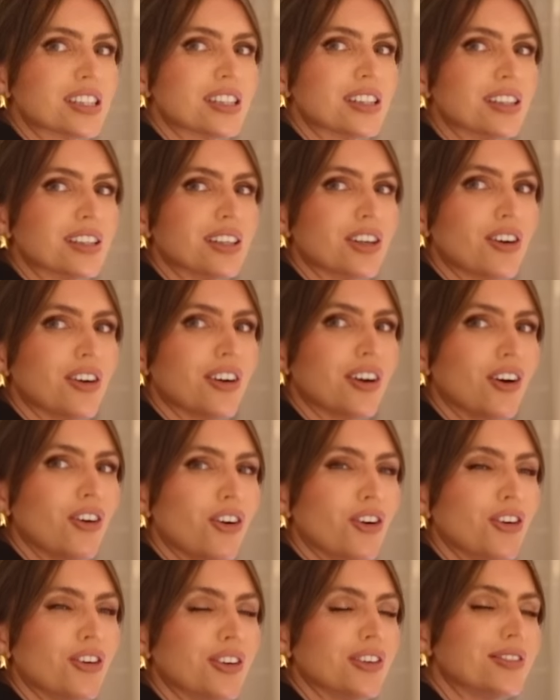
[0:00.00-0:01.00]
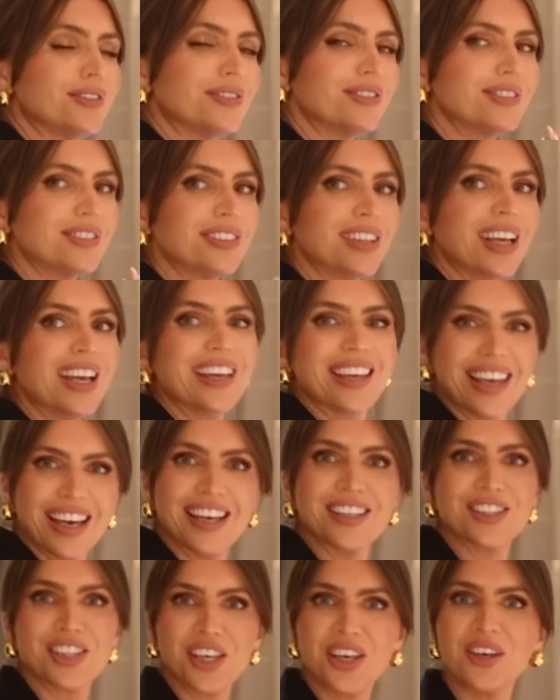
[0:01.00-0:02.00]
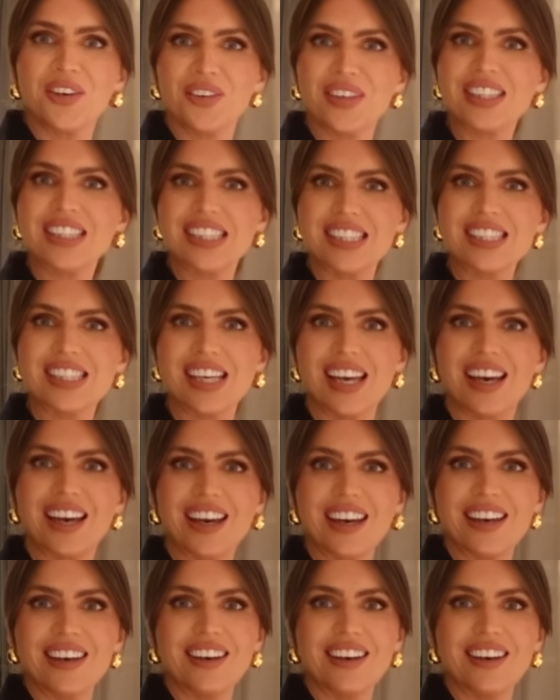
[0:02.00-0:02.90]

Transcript: Okay, gorgeous. I love that. I love that. It's a really nice, like,